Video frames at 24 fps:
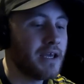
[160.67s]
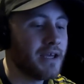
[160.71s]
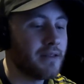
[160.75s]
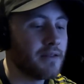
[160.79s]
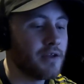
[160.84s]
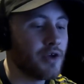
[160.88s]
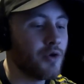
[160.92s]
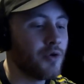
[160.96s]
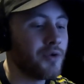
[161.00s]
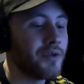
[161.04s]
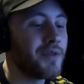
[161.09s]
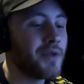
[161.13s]

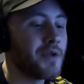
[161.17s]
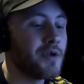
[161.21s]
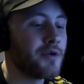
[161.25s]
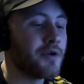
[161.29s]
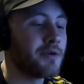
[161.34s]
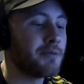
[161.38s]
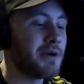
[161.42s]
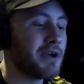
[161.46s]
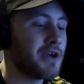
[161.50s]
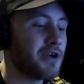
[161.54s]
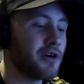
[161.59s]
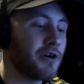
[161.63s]
The only thing you
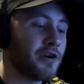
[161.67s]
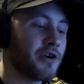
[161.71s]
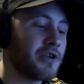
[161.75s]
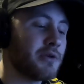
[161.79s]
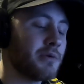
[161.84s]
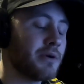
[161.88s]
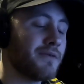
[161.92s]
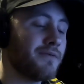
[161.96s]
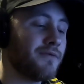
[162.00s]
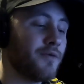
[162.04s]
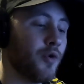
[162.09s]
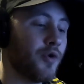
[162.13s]
can make an
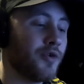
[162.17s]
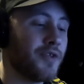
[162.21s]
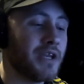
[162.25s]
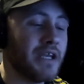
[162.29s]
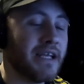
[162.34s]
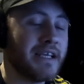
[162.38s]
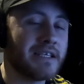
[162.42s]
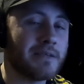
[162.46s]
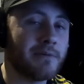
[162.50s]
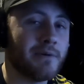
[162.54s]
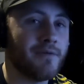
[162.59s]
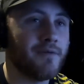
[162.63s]
argument for that
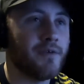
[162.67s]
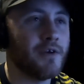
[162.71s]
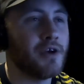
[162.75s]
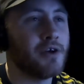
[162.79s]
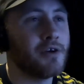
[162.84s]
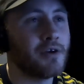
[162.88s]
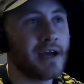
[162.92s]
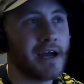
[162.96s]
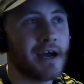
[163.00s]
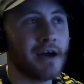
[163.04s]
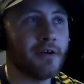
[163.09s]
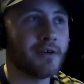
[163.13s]
needs to be
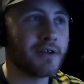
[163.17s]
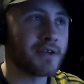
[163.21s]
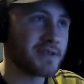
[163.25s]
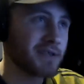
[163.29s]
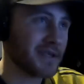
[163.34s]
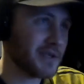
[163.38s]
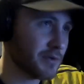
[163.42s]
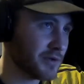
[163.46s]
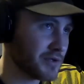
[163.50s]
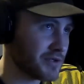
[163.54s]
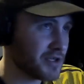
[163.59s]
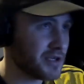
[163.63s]
figured out is
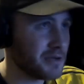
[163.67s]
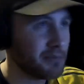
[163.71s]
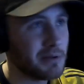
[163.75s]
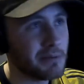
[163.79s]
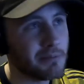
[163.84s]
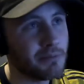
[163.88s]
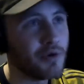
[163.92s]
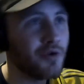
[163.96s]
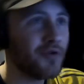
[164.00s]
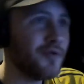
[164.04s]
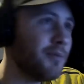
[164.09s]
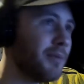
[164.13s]
there was going to be
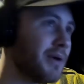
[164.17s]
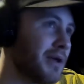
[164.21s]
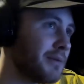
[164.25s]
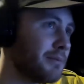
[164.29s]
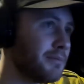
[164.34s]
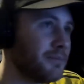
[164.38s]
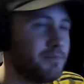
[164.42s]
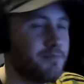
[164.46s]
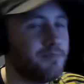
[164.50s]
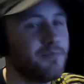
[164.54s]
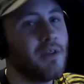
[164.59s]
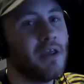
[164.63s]
movement
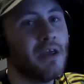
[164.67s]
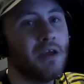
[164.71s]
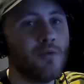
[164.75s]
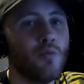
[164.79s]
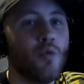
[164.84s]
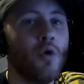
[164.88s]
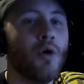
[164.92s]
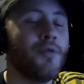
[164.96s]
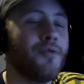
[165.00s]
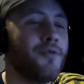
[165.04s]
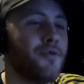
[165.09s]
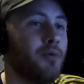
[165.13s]
in
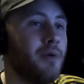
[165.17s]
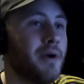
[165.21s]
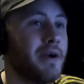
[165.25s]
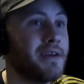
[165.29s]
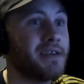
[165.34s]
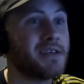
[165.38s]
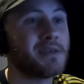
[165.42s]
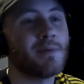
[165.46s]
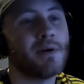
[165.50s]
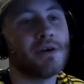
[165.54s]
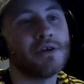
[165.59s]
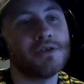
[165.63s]
1 through 8,
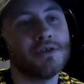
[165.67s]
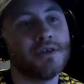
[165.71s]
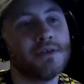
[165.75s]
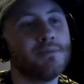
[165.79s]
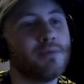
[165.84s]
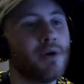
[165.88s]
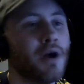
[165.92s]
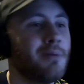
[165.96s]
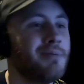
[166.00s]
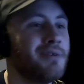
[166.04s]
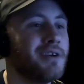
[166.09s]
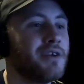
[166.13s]
especially
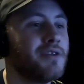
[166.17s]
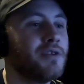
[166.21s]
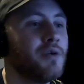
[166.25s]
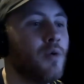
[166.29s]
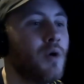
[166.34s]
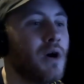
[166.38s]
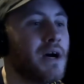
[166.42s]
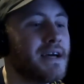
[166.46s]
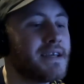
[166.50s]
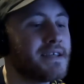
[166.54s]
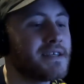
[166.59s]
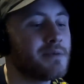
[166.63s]
probably in the
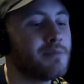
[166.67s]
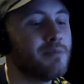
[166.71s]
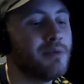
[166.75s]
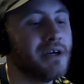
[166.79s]
West.